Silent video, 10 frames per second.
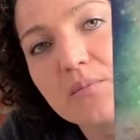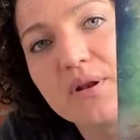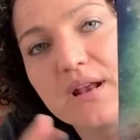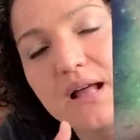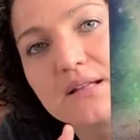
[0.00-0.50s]

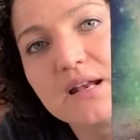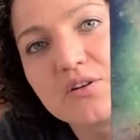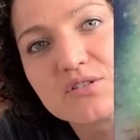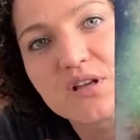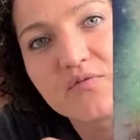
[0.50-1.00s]
but not letting
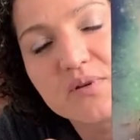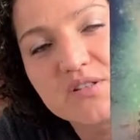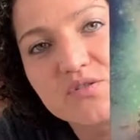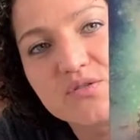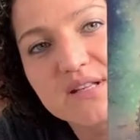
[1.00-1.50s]
yourself be
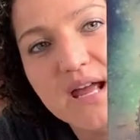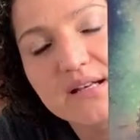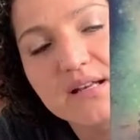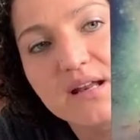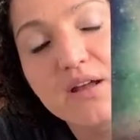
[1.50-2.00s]
too
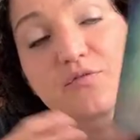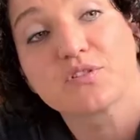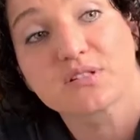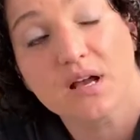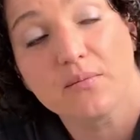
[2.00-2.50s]
stagnant. And for
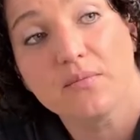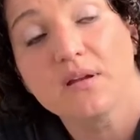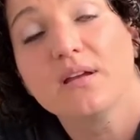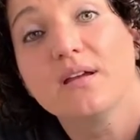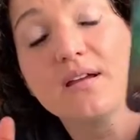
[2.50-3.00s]
some,
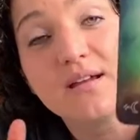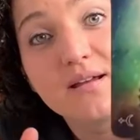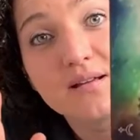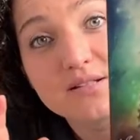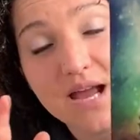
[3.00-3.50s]

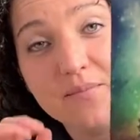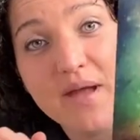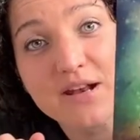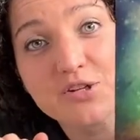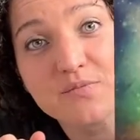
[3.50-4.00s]
time
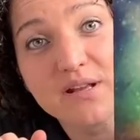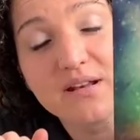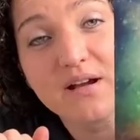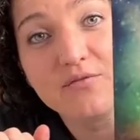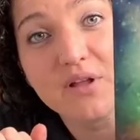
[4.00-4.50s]
management
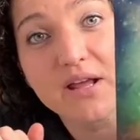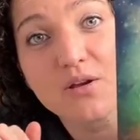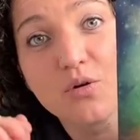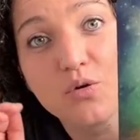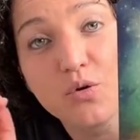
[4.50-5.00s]
of like
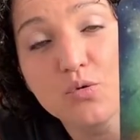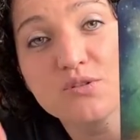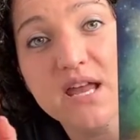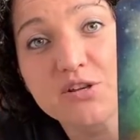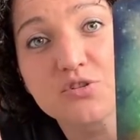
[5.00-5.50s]
who
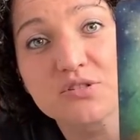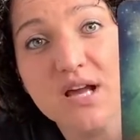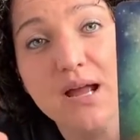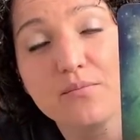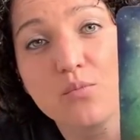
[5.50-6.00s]
takes your
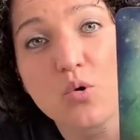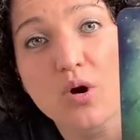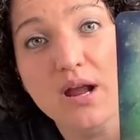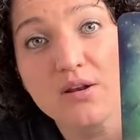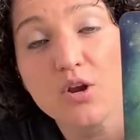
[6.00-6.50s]
time
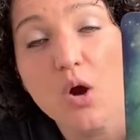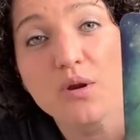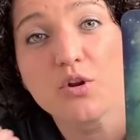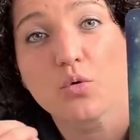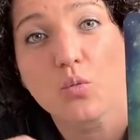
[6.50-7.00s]
more, and
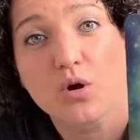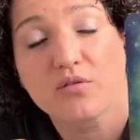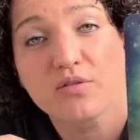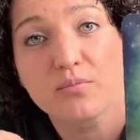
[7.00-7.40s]
knowing your worth